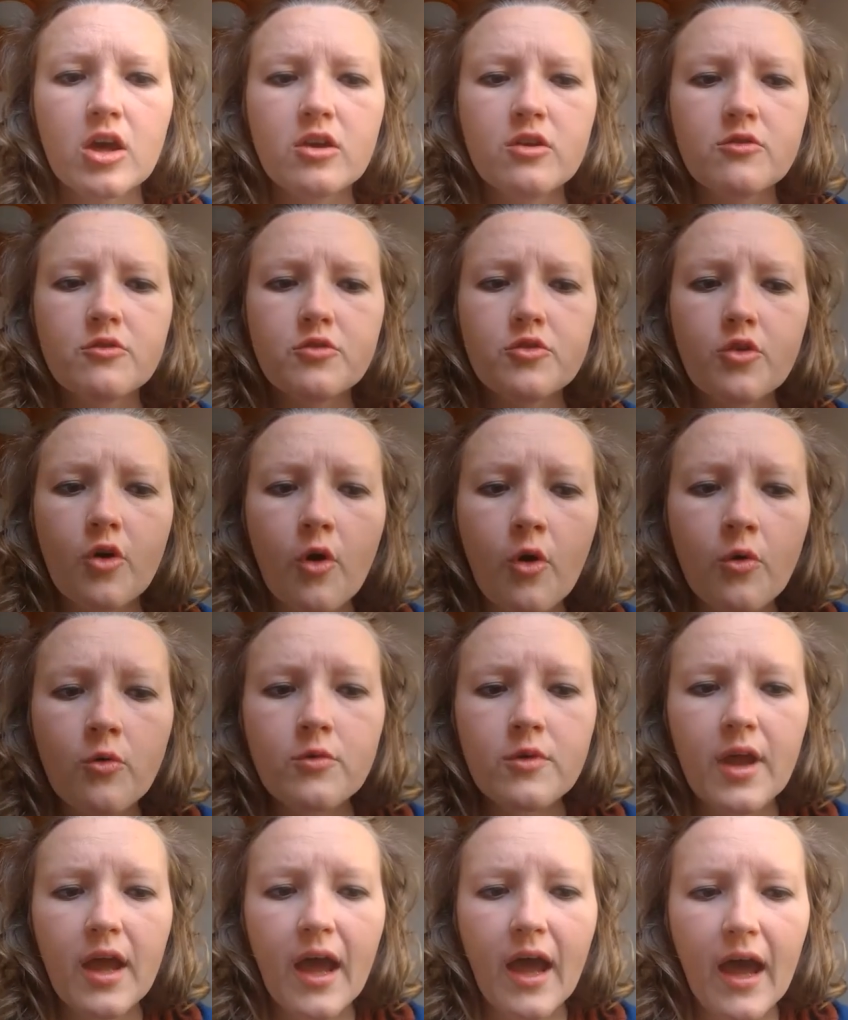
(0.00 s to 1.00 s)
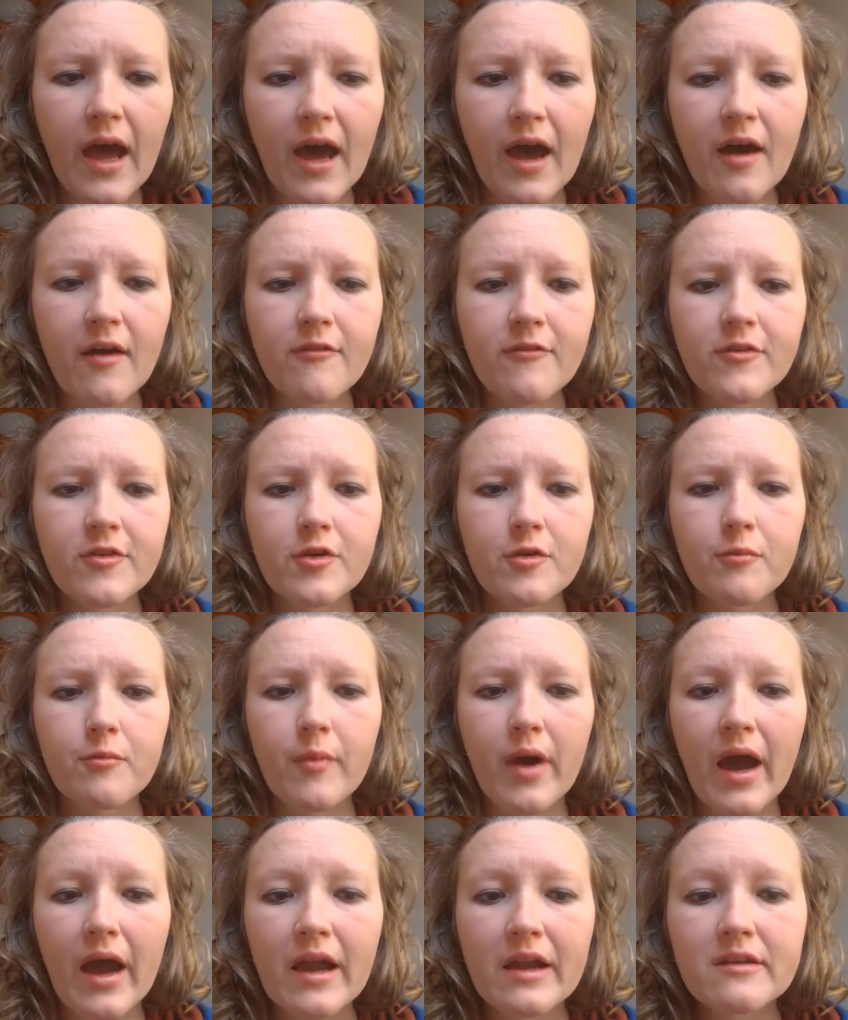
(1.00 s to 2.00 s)
"You don't have your
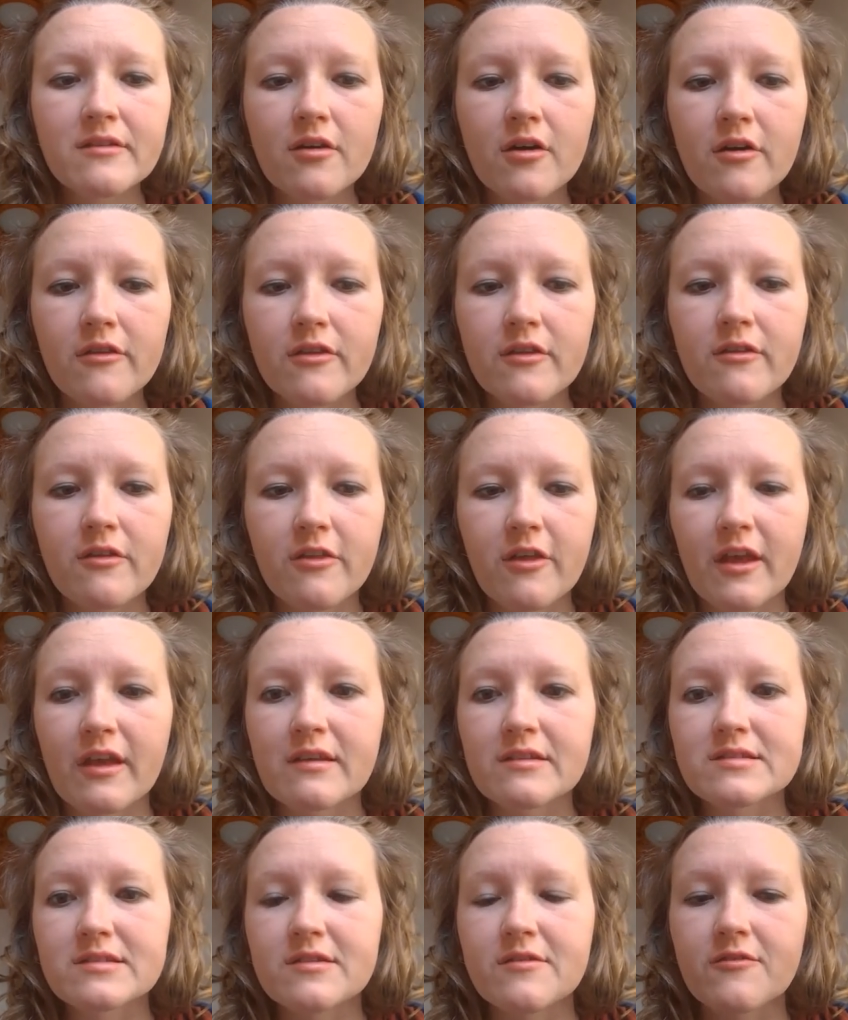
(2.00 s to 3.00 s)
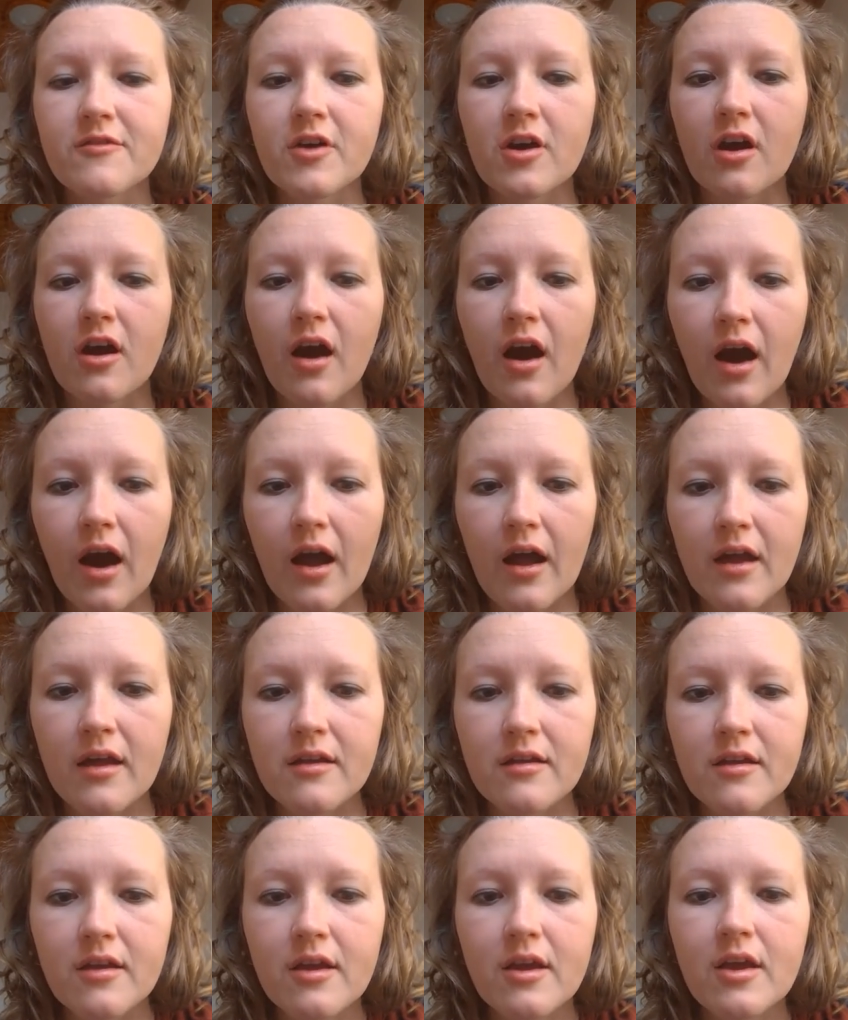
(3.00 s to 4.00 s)
mind on the things of
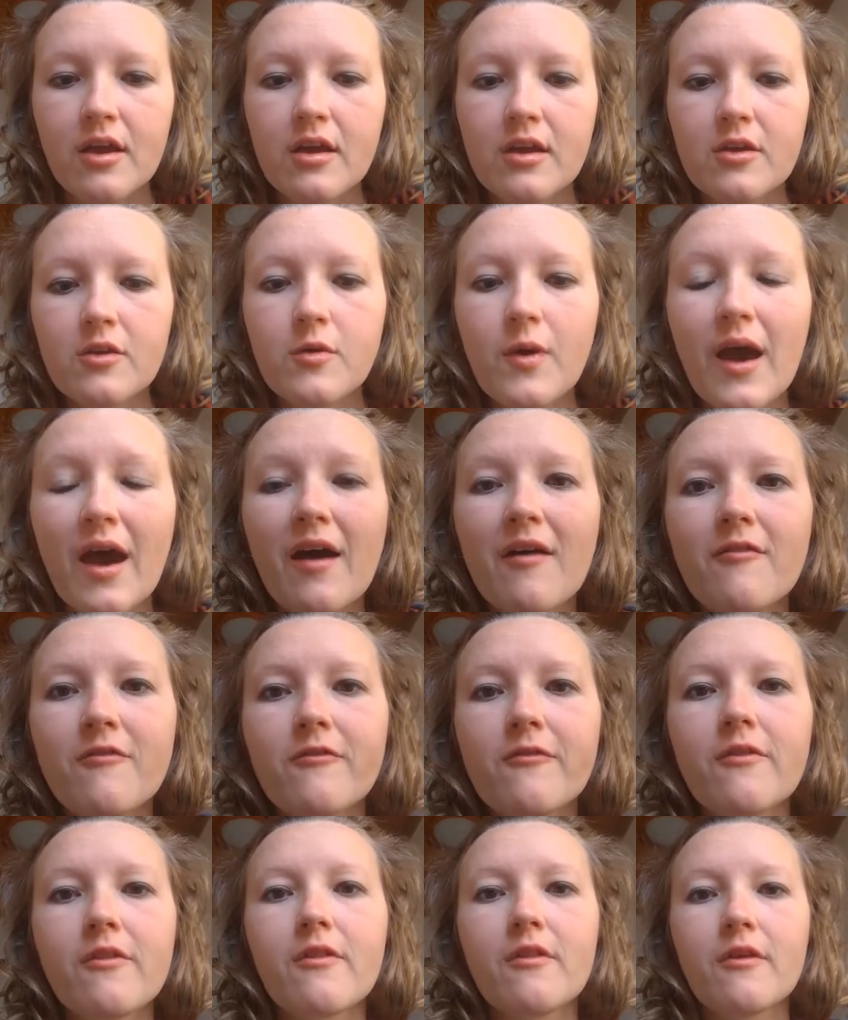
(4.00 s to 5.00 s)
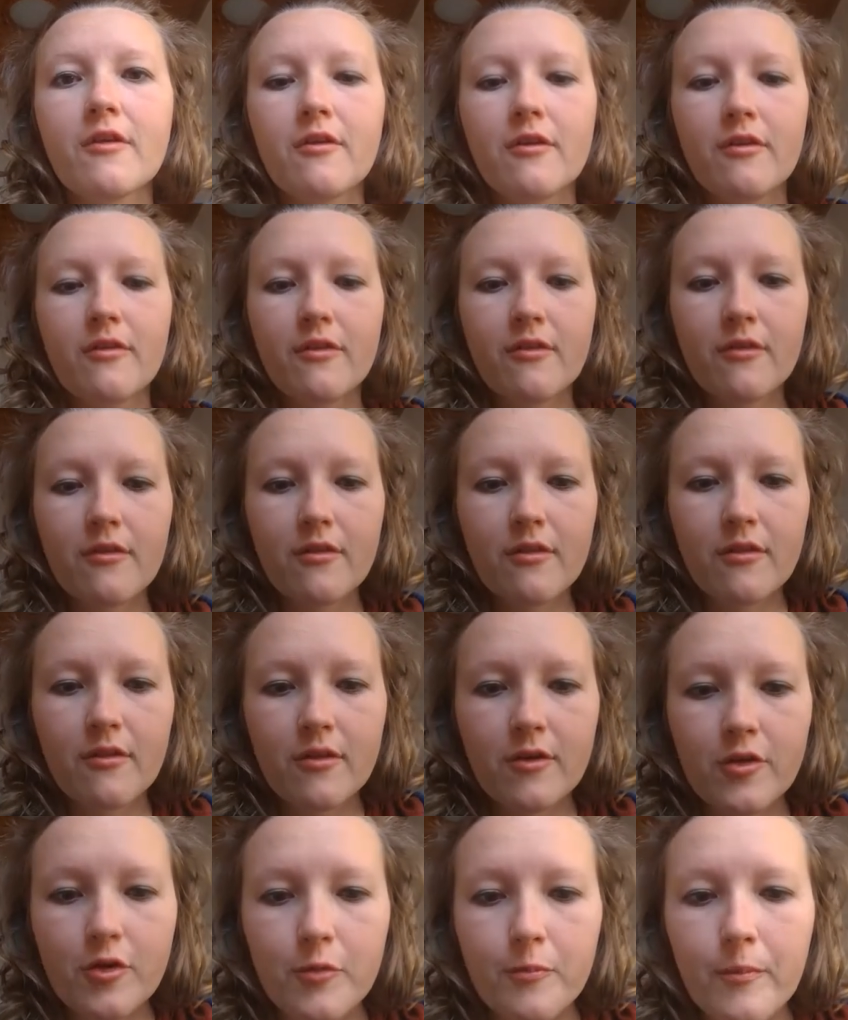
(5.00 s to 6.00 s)
God. You have
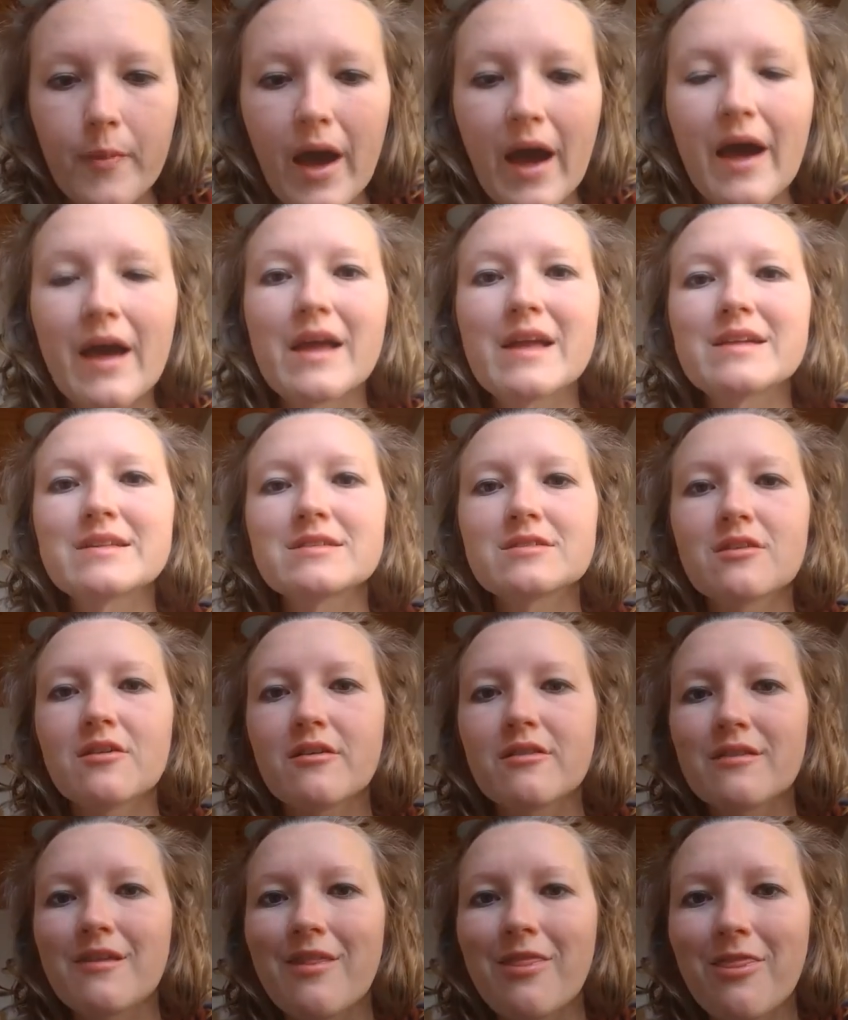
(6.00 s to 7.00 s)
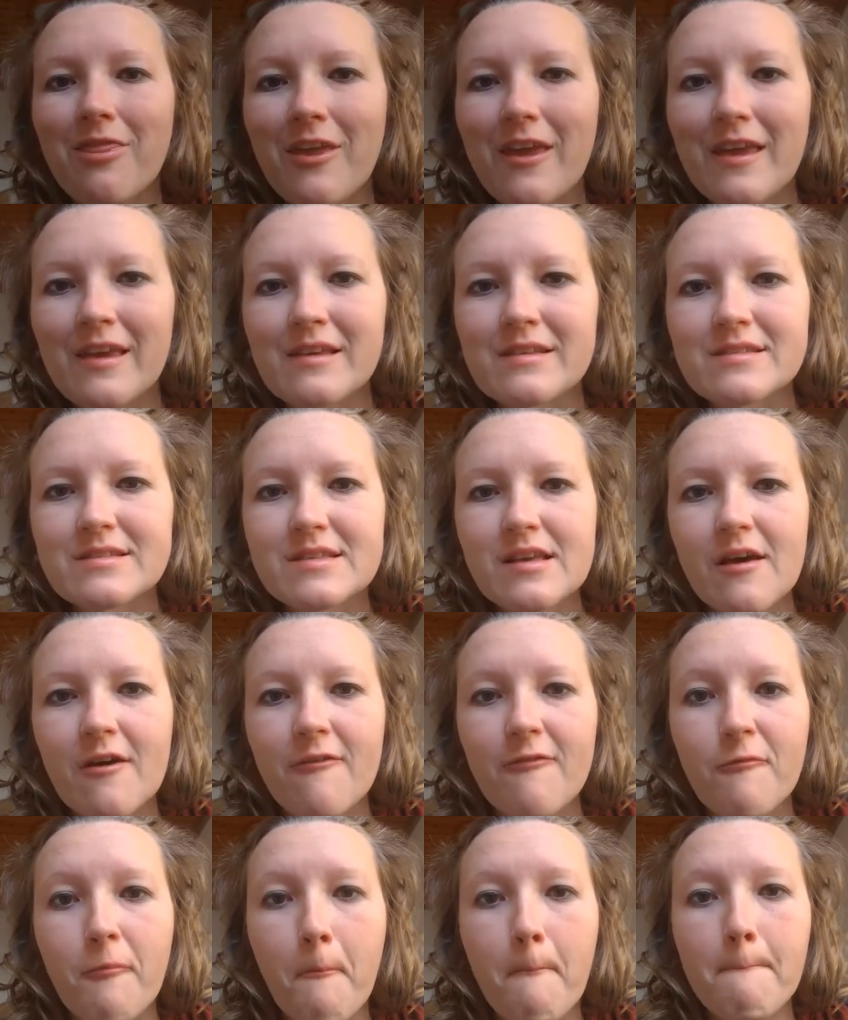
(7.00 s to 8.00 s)
your mind on the things
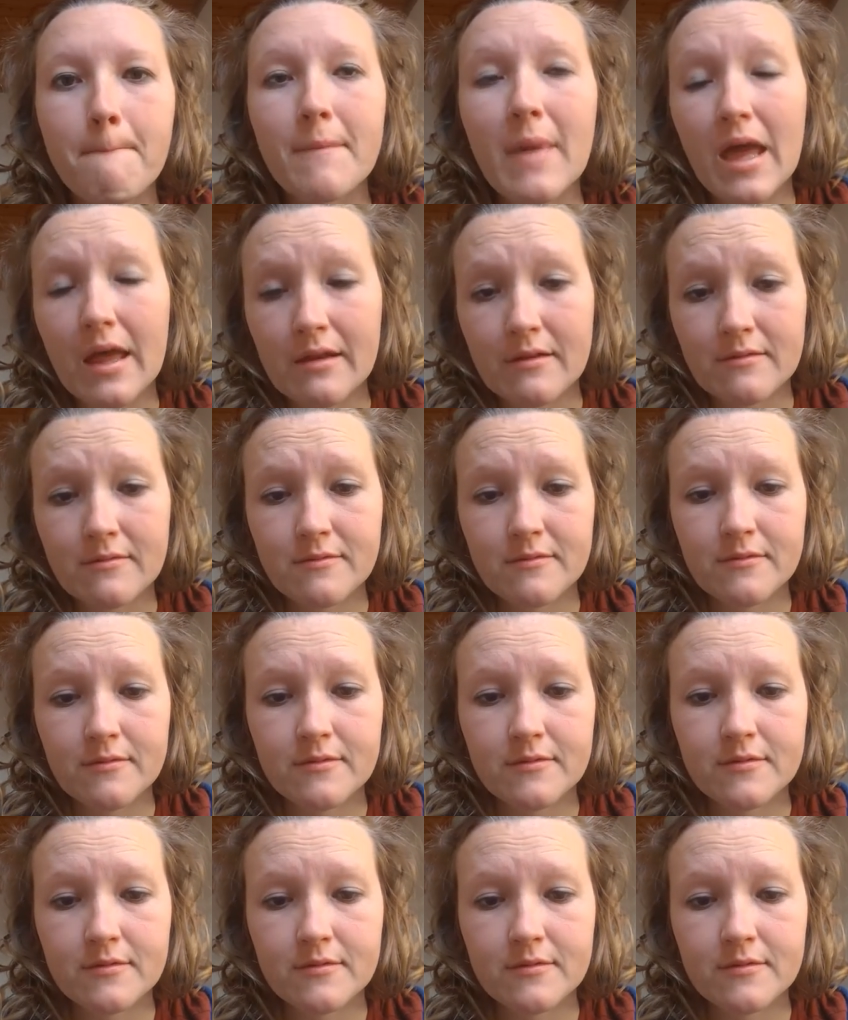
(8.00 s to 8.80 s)
of men."